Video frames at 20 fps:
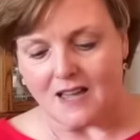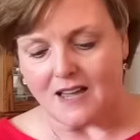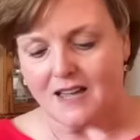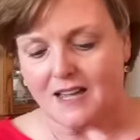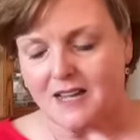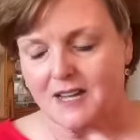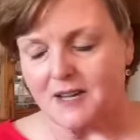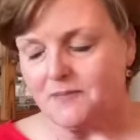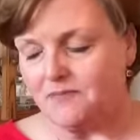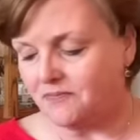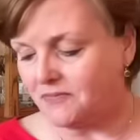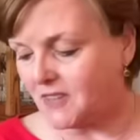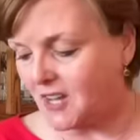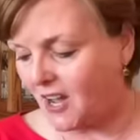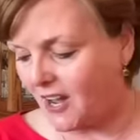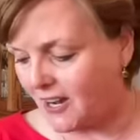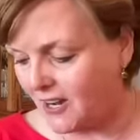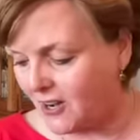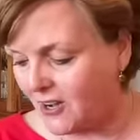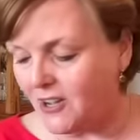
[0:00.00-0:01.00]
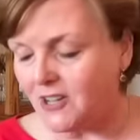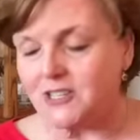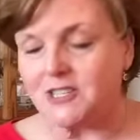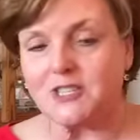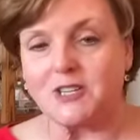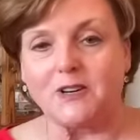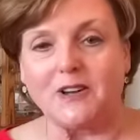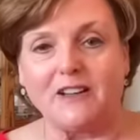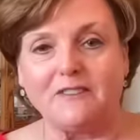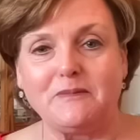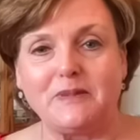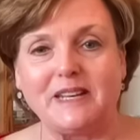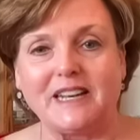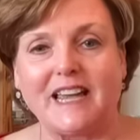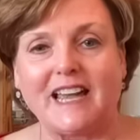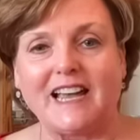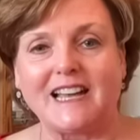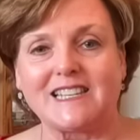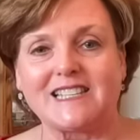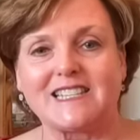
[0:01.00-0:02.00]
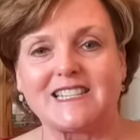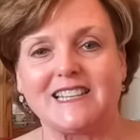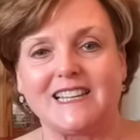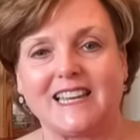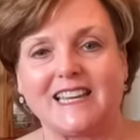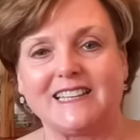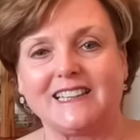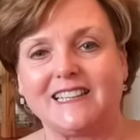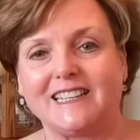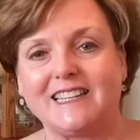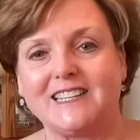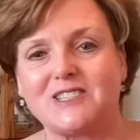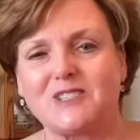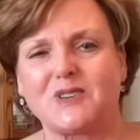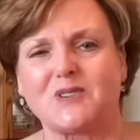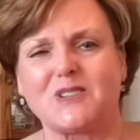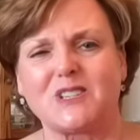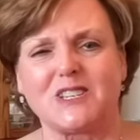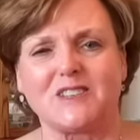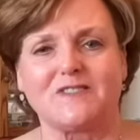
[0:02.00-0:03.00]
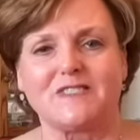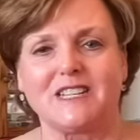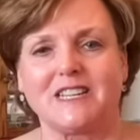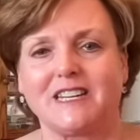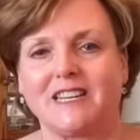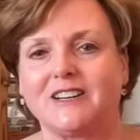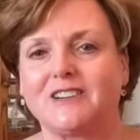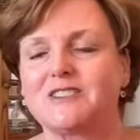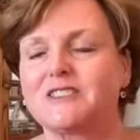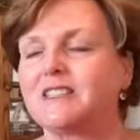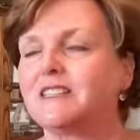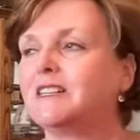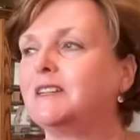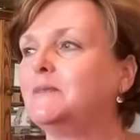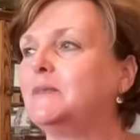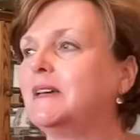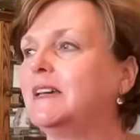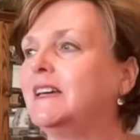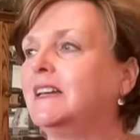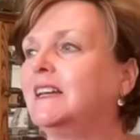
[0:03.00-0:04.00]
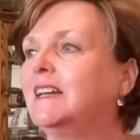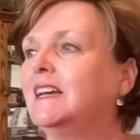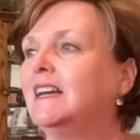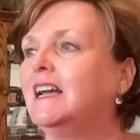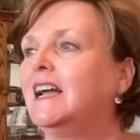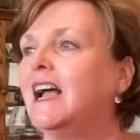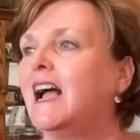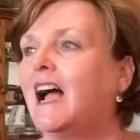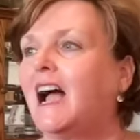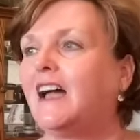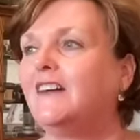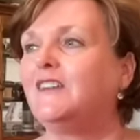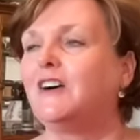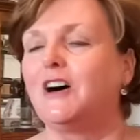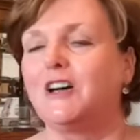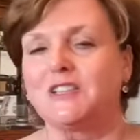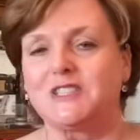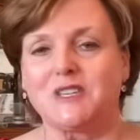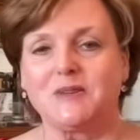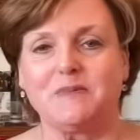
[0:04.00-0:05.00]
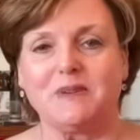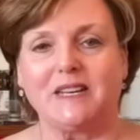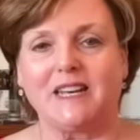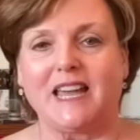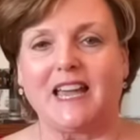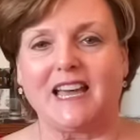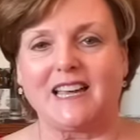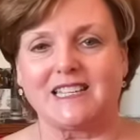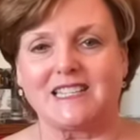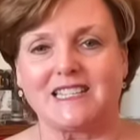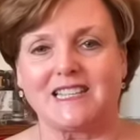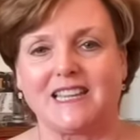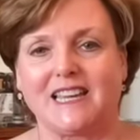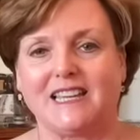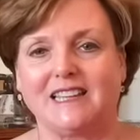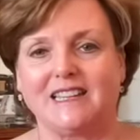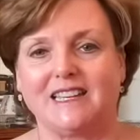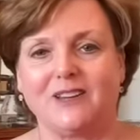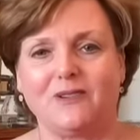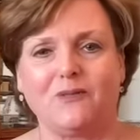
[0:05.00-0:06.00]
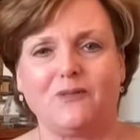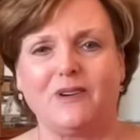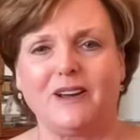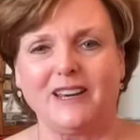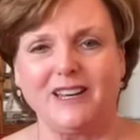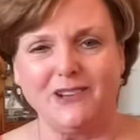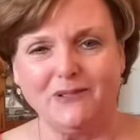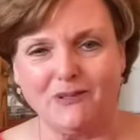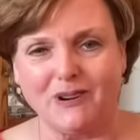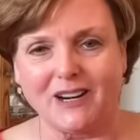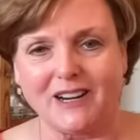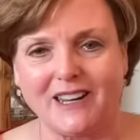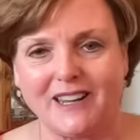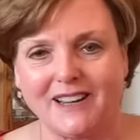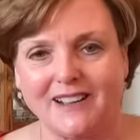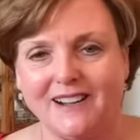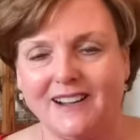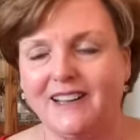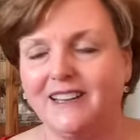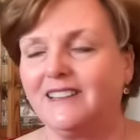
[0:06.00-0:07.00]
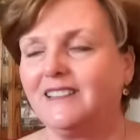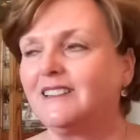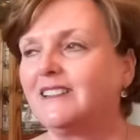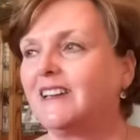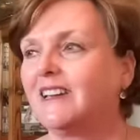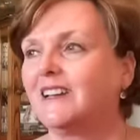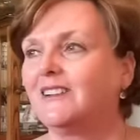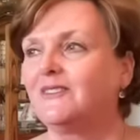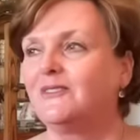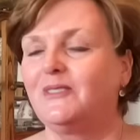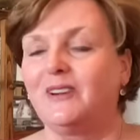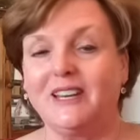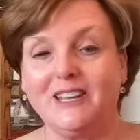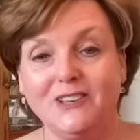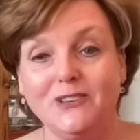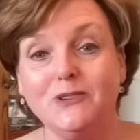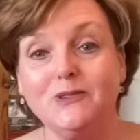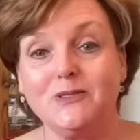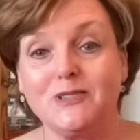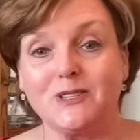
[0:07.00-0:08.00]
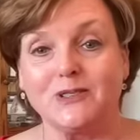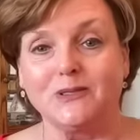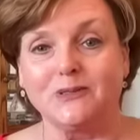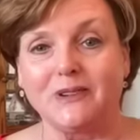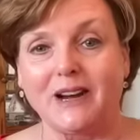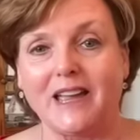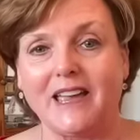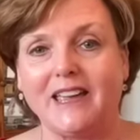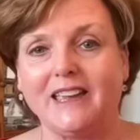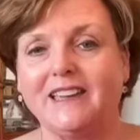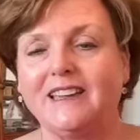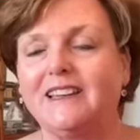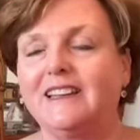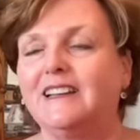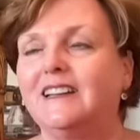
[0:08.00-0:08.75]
I also have been asked lately, so shifting gears a little bit, I've also been asked lately, what are you working on? Like, what do you do, Ray?